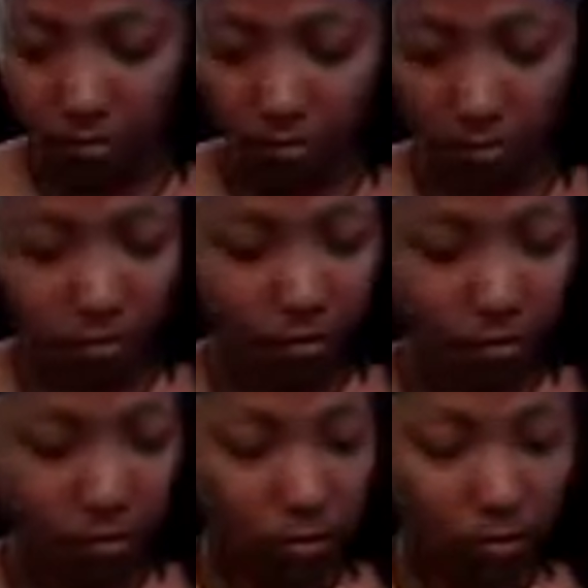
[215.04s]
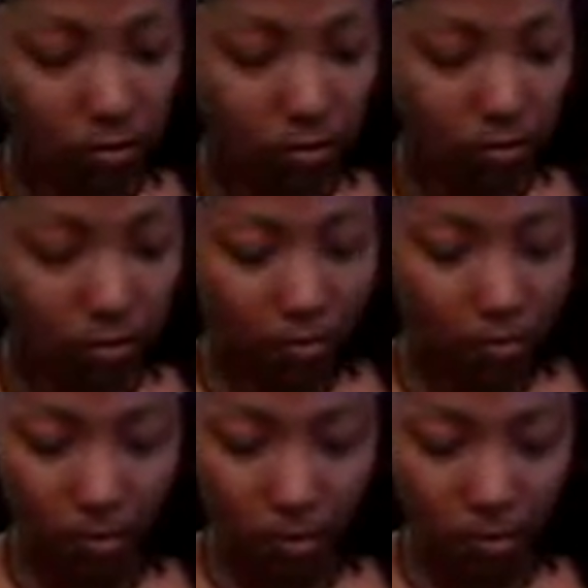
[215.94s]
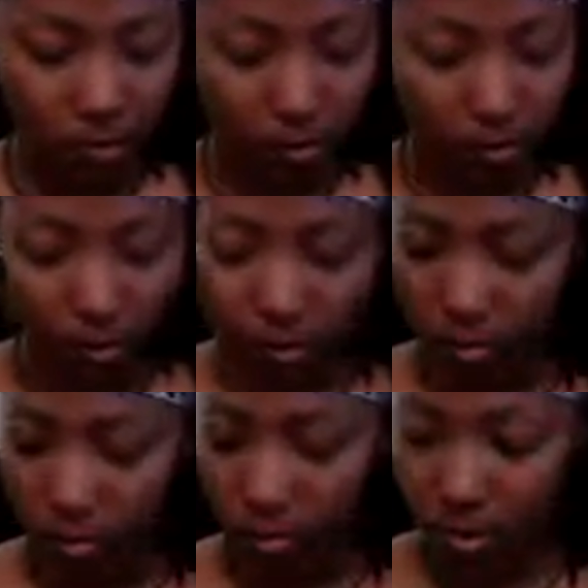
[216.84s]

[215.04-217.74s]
Nobody speaks.